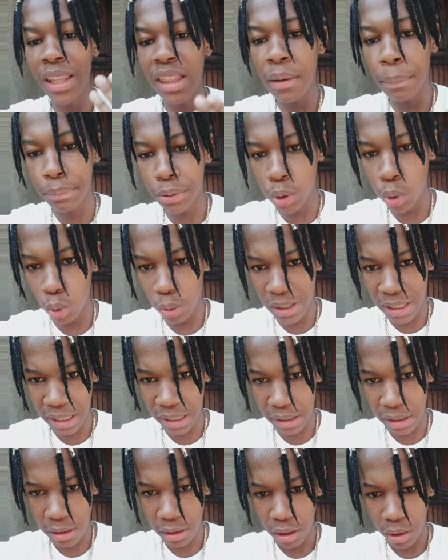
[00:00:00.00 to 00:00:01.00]
the
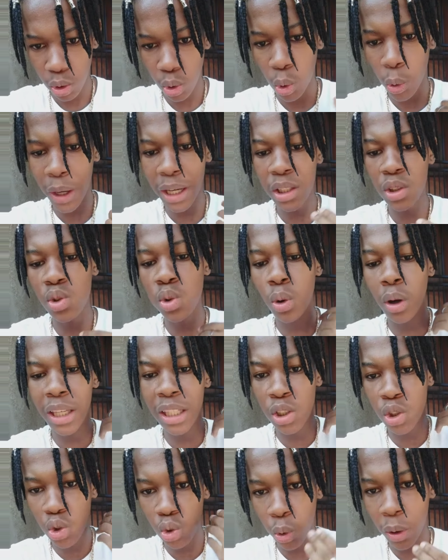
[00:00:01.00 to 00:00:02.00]
process. You're going to
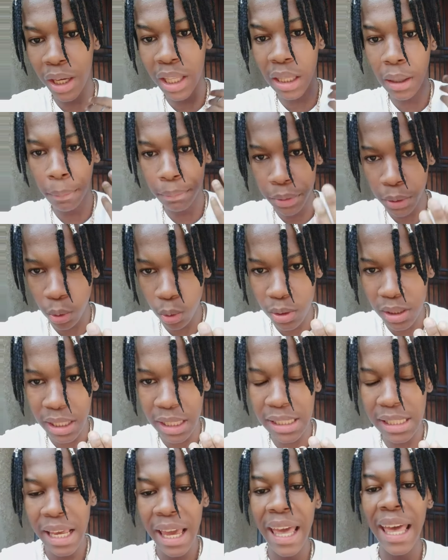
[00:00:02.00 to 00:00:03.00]
enjoy the
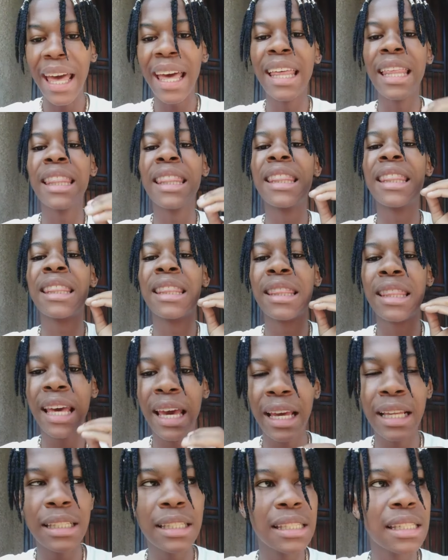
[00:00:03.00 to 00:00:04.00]
process, and
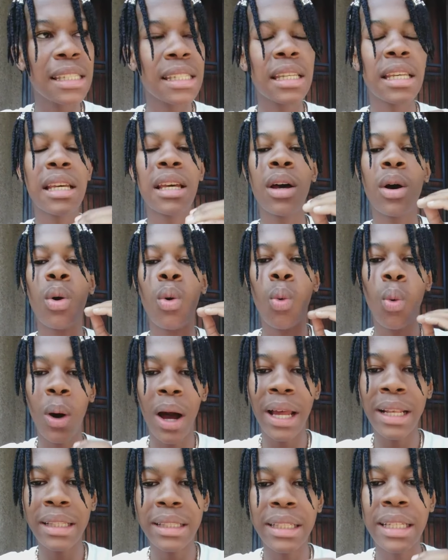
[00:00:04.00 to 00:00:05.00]
that's
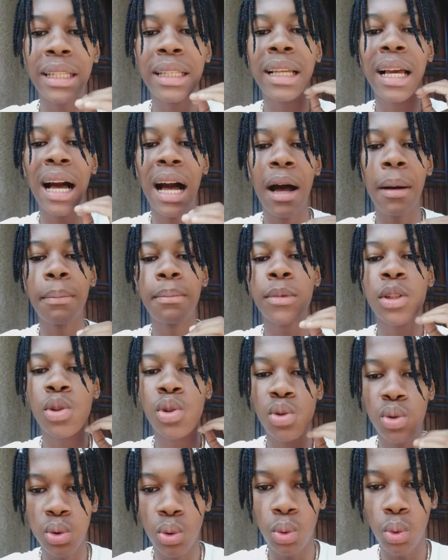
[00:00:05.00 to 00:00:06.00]
what it comes
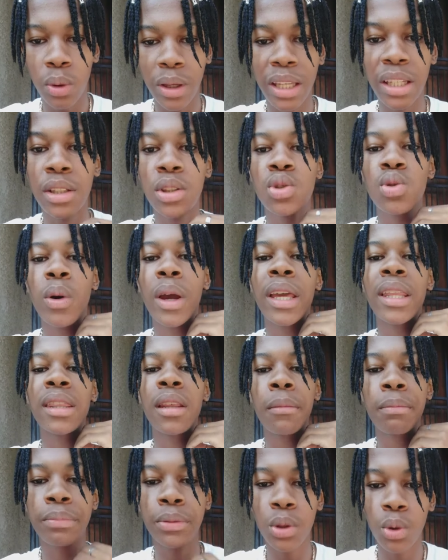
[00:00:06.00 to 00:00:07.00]
to, enjoying the
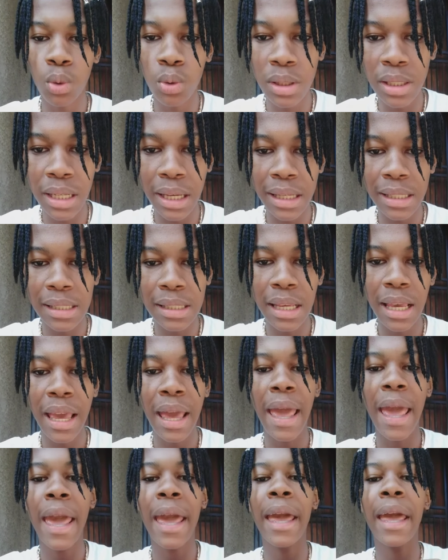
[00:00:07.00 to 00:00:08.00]
process
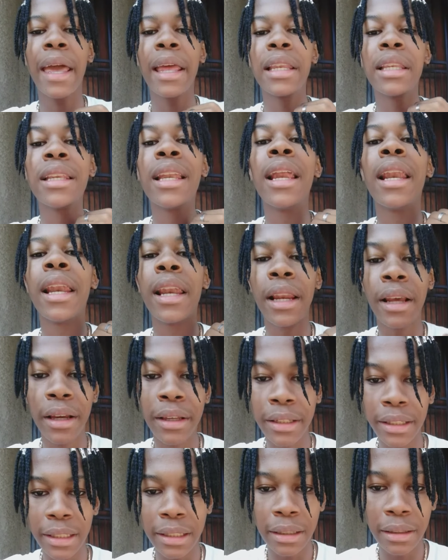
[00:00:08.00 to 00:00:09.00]
and
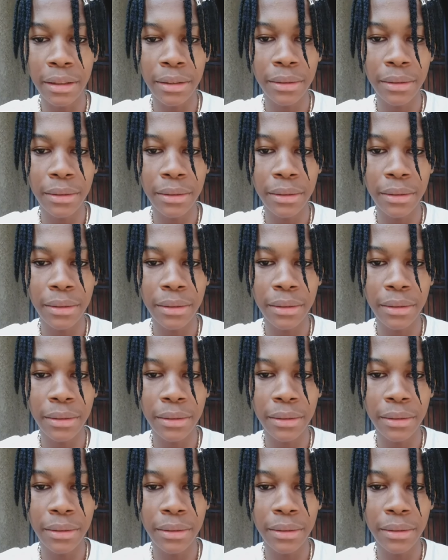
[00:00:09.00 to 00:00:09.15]
learning.